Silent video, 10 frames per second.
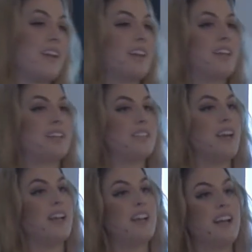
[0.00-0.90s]
I can, like I
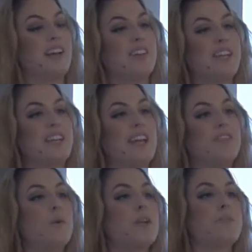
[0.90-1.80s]
said, and I'll get
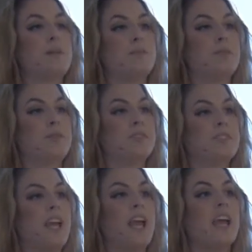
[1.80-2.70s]
like 40 people who will
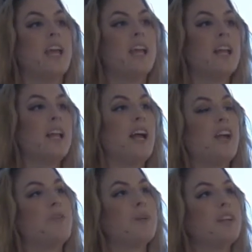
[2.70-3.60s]
say,
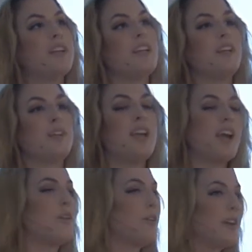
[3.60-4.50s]
I really, yeah,
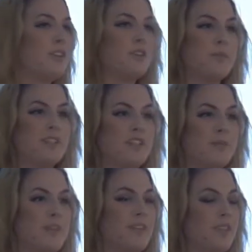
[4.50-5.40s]
I really want you to do commission
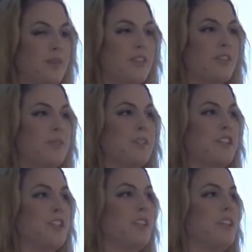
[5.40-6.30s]
for me. I really want you to do
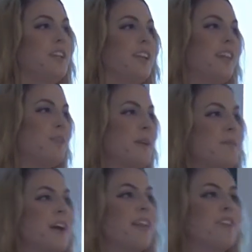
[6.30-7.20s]
commission. And then
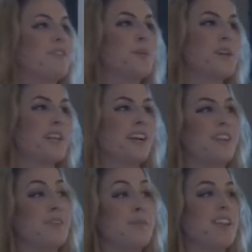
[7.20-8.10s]
maybe out of that 40, uh,
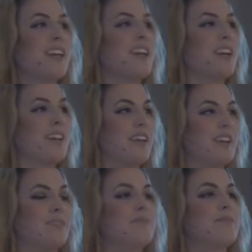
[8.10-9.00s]
if I'm lucky, I'll
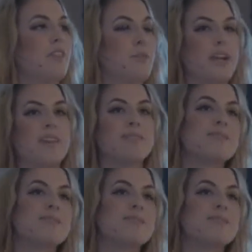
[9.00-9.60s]
get three